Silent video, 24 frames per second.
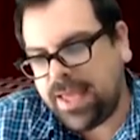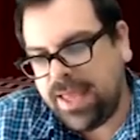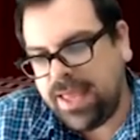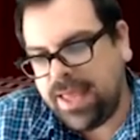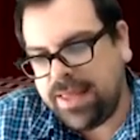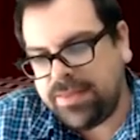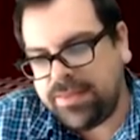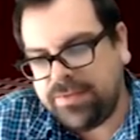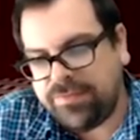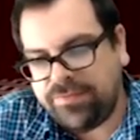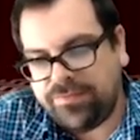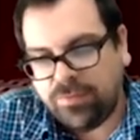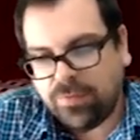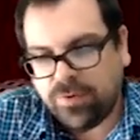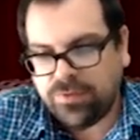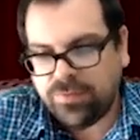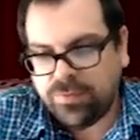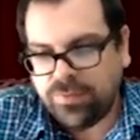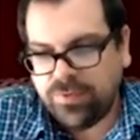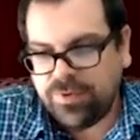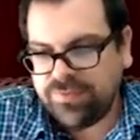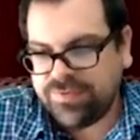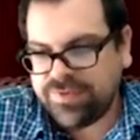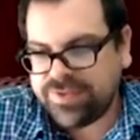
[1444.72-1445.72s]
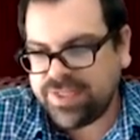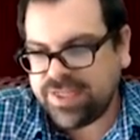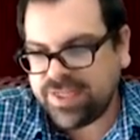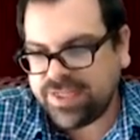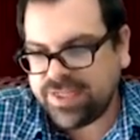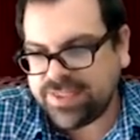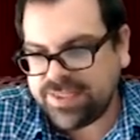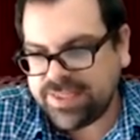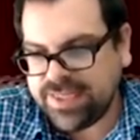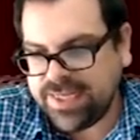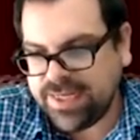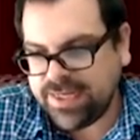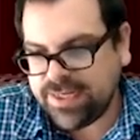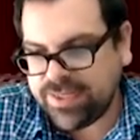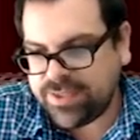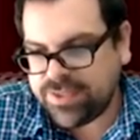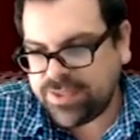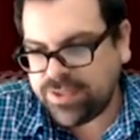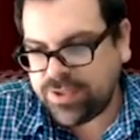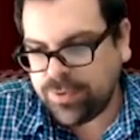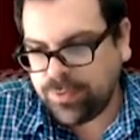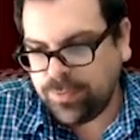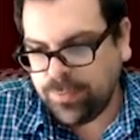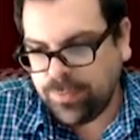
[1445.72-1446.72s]
And the 4th root of 16 is
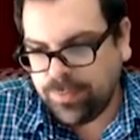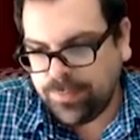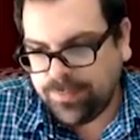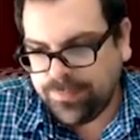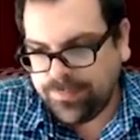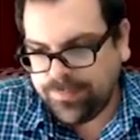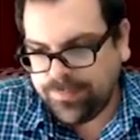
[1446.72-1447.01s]
2.